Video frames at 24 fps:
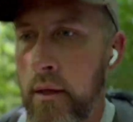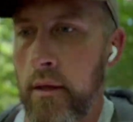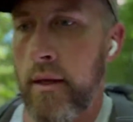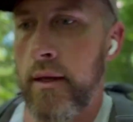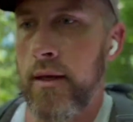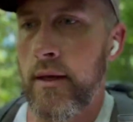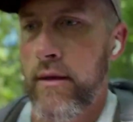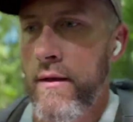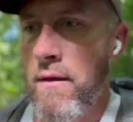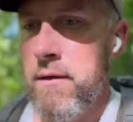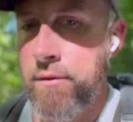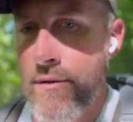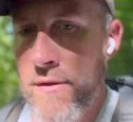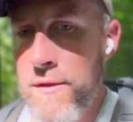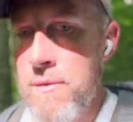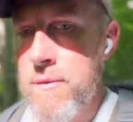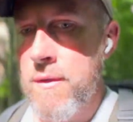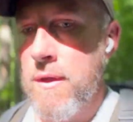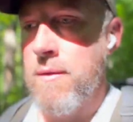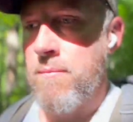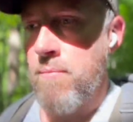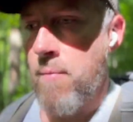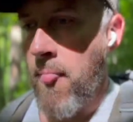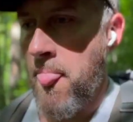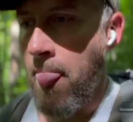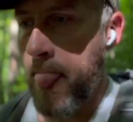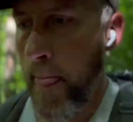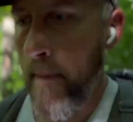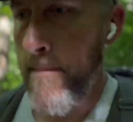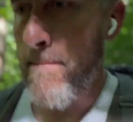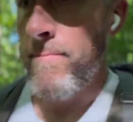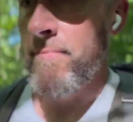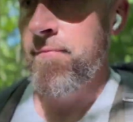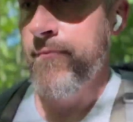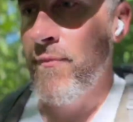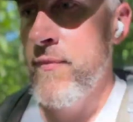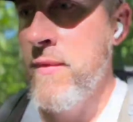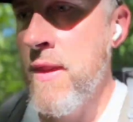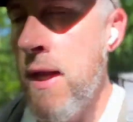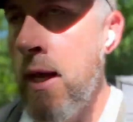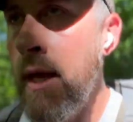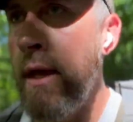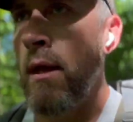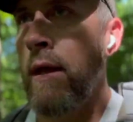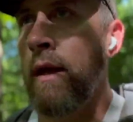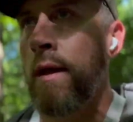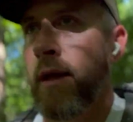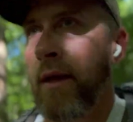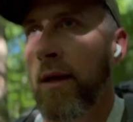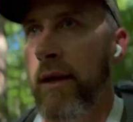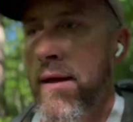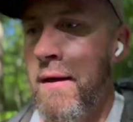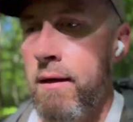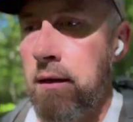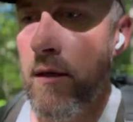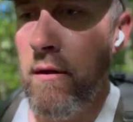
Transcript: Get used to it. Get a